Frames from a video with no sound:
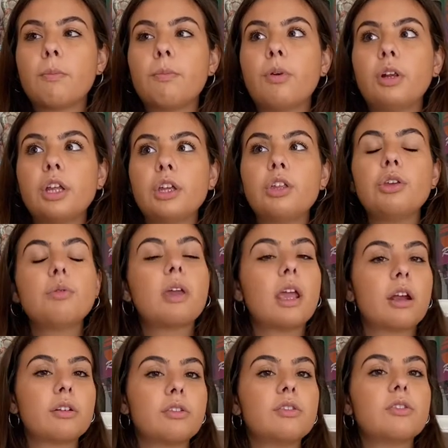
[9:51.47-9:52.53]
putting new
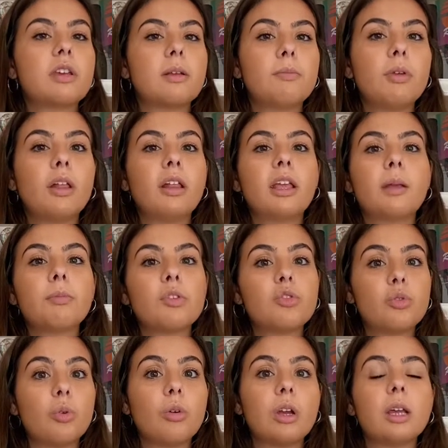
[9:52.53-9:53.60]
characters in, building up the
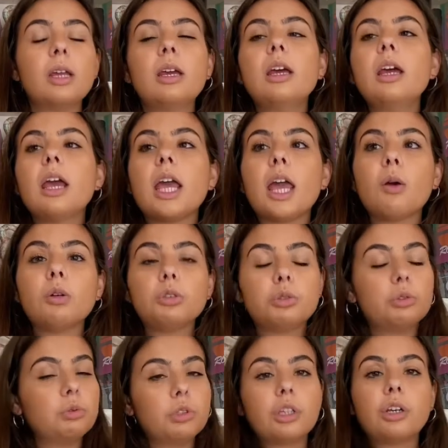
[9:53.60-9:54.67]
story, and which
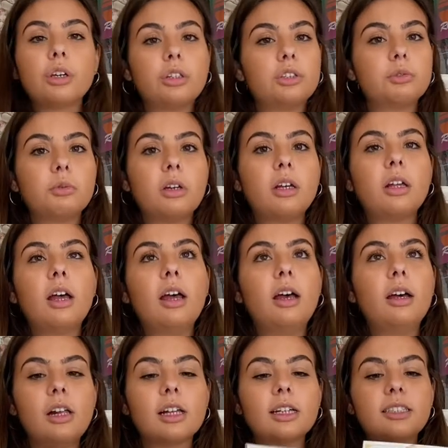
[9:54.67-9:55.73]
was really good as well.
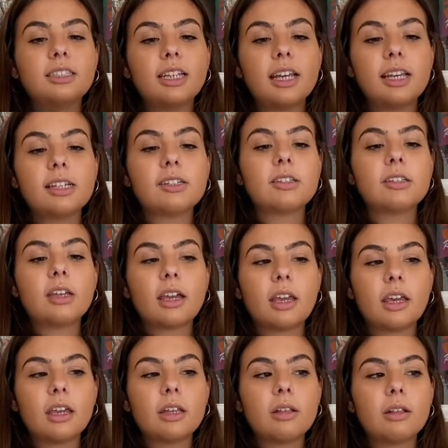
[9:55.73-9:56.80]
All I gotta say is
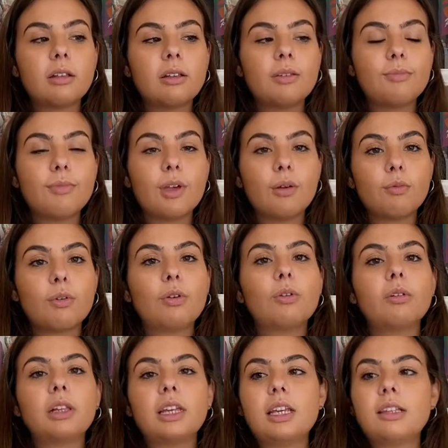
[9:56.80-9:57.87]
second male role
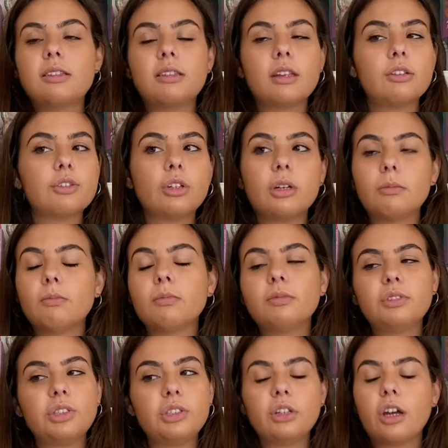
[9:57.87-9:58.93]
lead syndrome
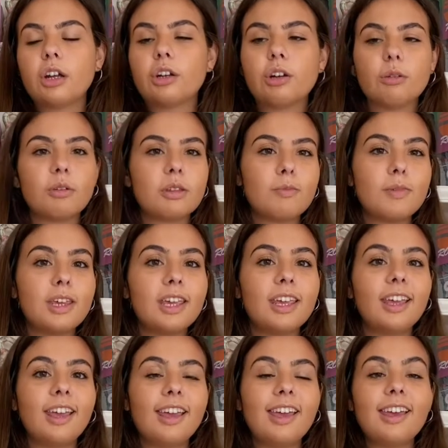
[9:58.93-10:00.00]
to not occur with
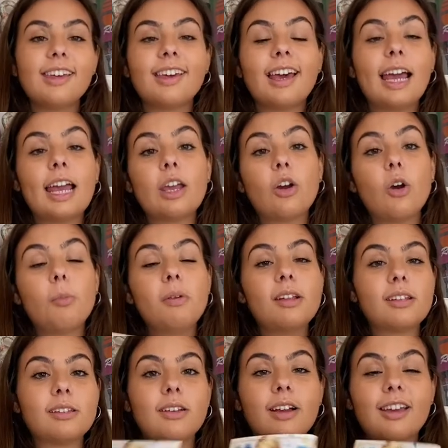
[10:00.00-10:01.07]
me. I hope he
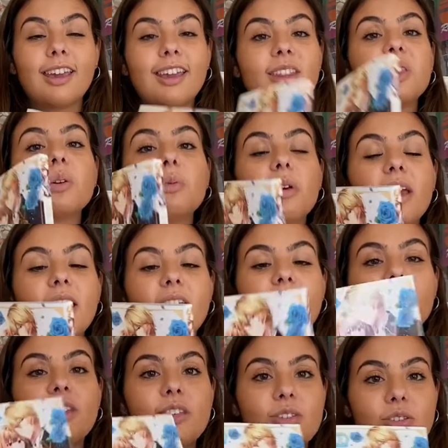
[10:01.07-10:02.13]
does not get in the way
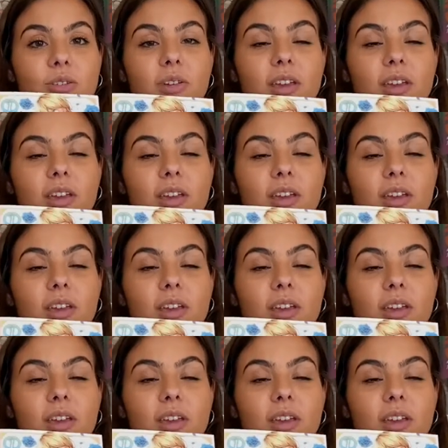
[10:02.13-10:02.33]
of these two